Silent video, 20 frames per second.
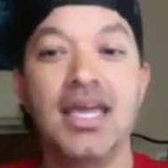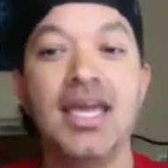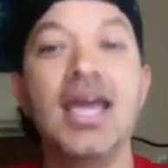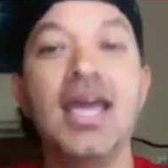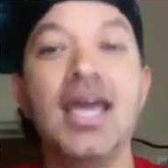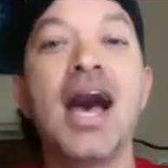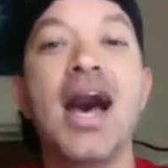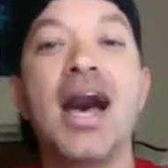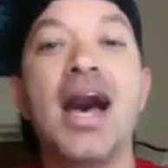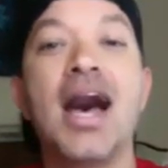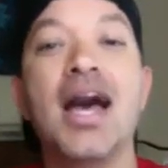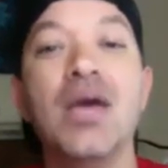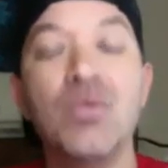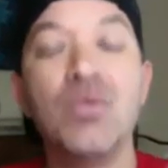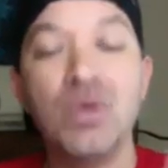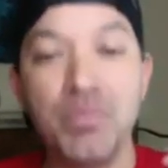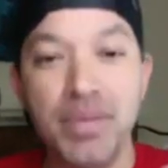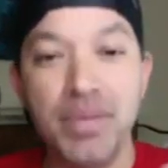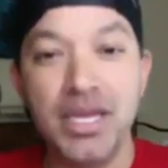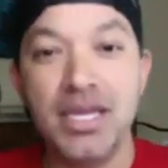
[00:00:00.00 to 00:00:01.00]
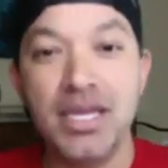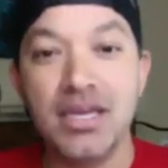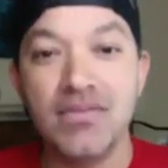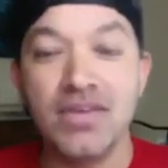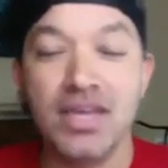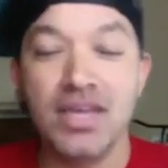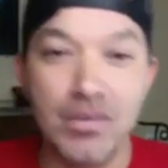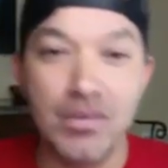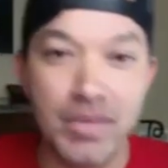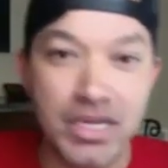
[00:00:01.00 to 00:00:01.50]
I would be giving
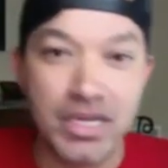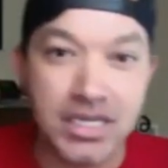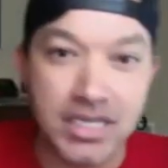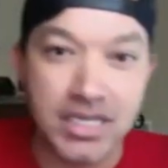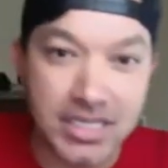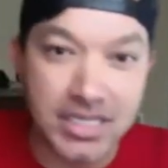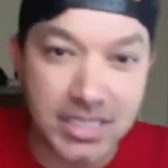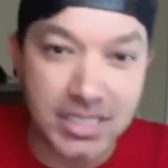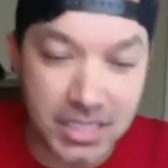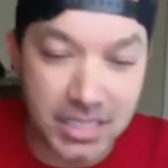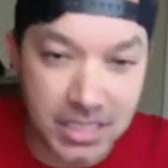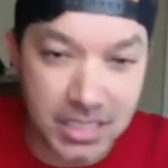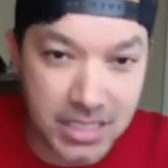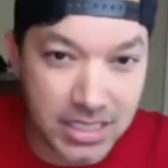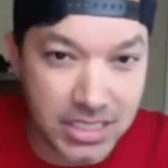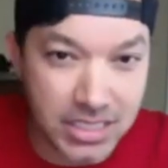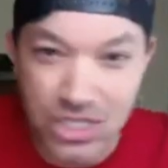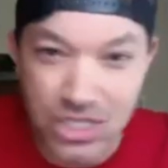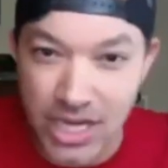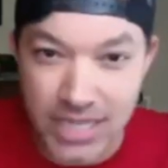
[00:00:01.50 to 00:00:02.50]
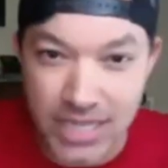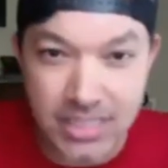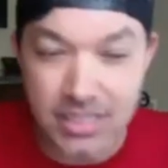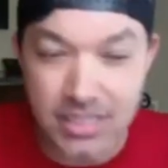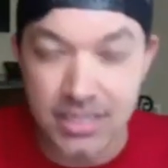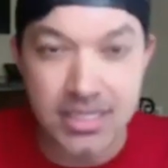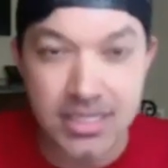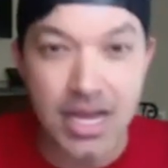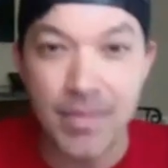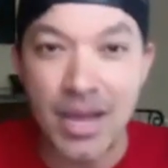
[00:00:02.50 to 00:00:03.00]
him a
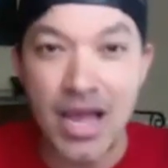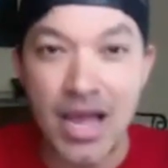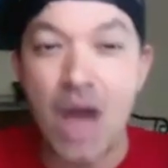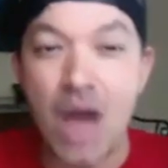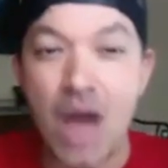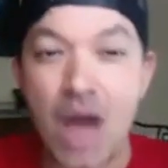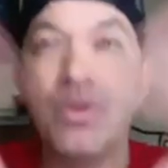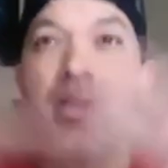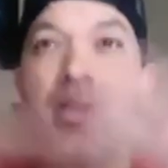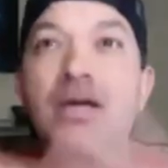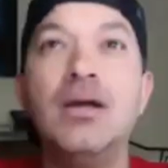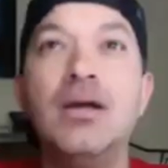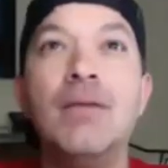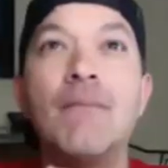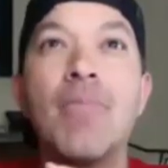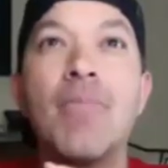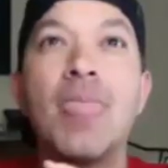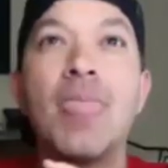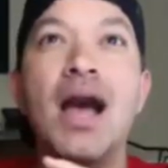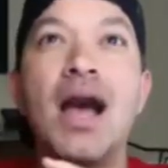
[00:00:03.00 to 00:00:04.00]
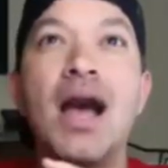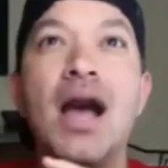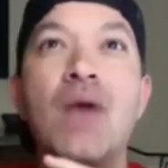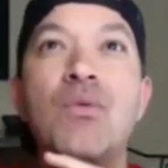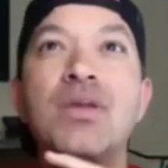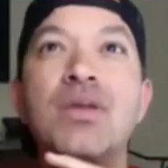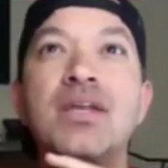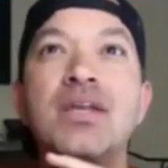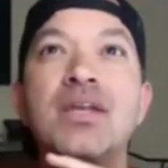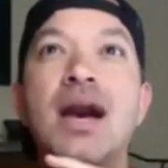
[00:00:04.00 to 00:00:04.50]
disjustice. I
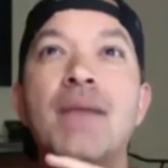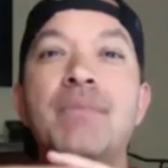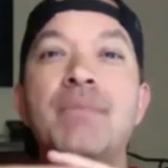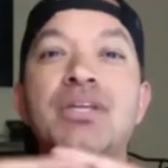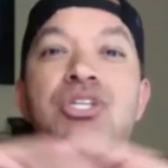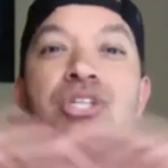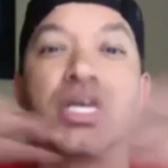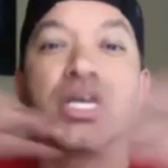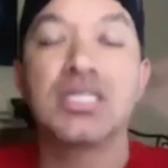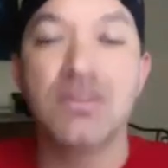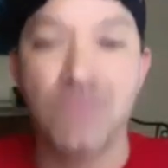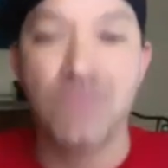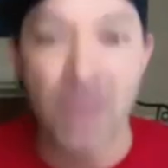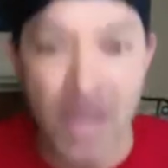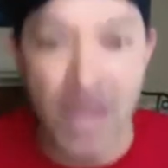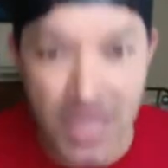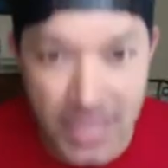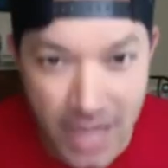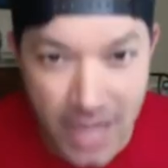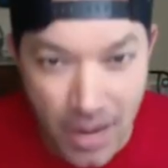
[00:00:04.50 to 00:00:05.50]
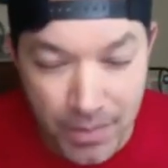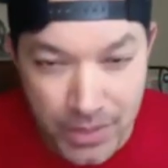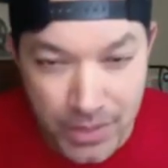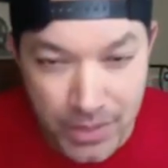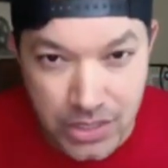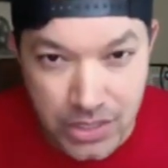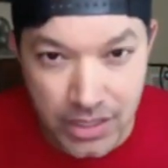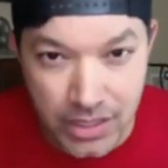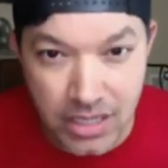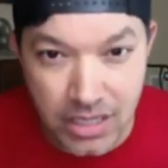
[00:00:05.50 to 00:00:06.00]
would not be justifying the
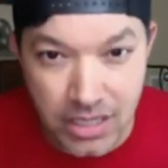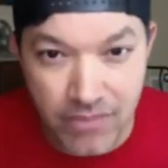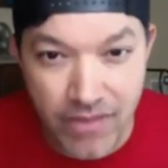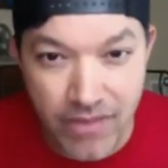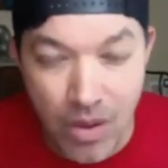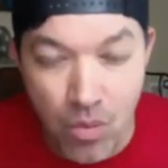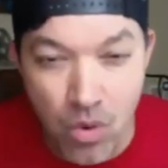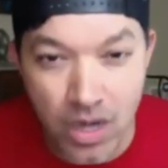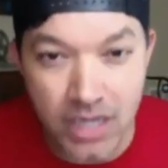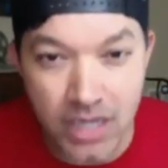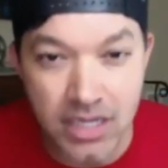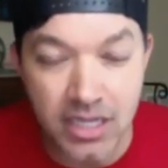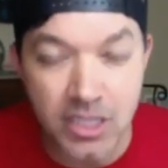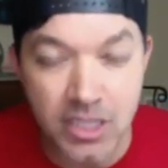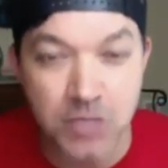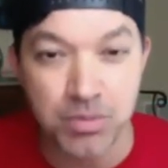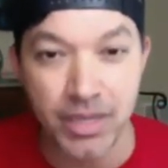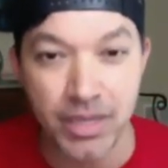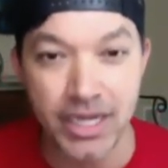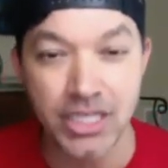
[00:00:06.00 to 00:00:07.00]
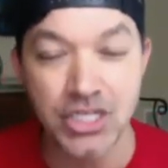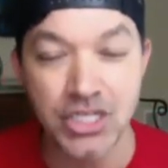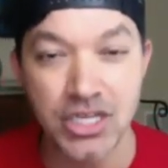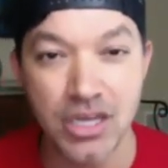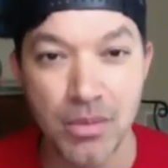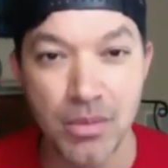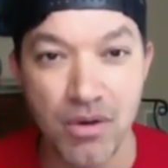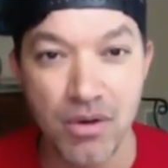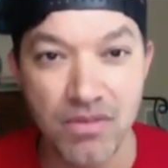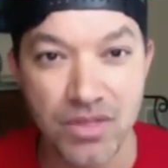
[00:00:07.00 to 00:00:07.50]
opportunity if I wanted to explain it to
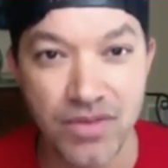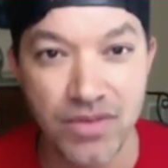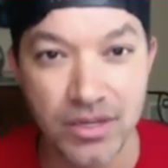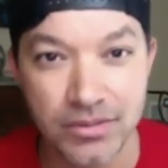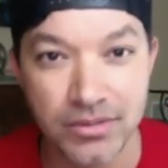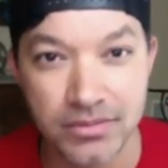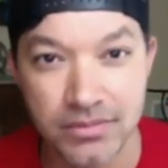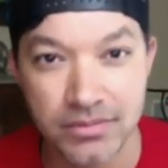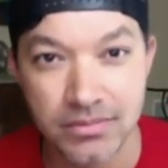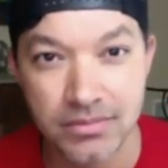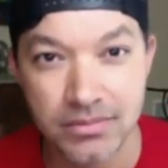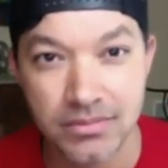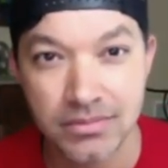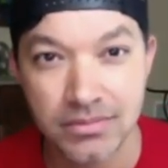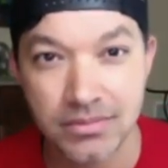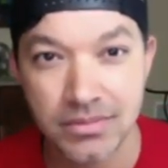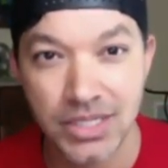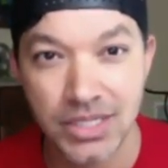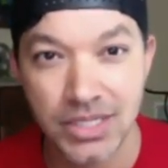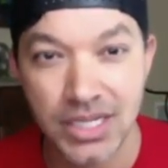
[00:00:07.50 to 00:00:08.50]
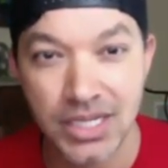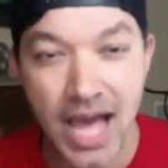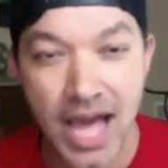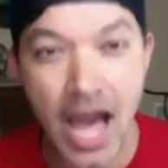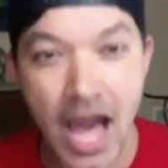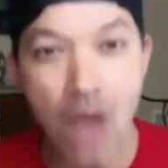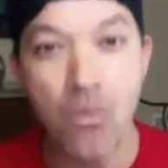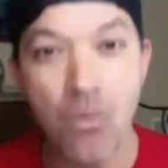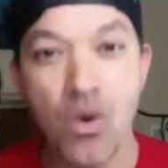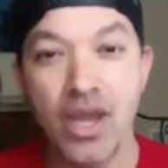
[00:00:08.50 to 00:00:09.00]
him over the phone. I
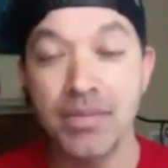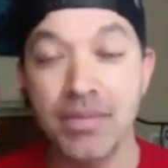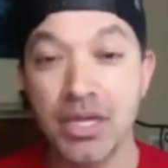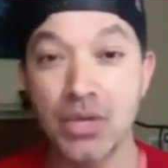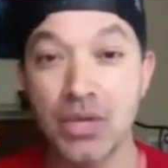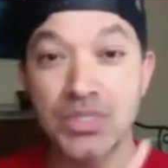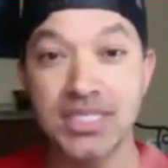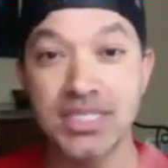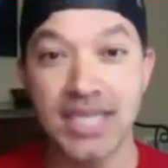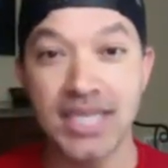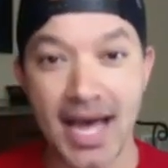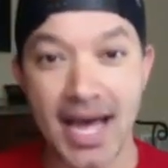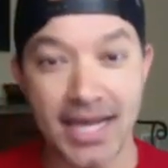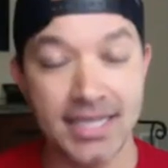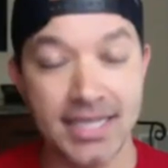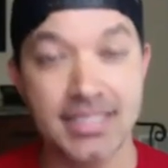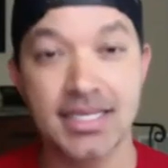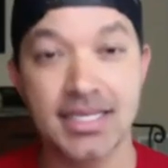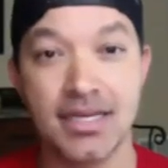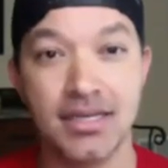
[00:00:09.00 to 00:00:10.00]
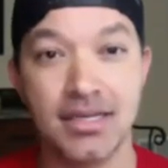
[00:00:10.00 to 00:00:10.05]
want him to go see iDecide.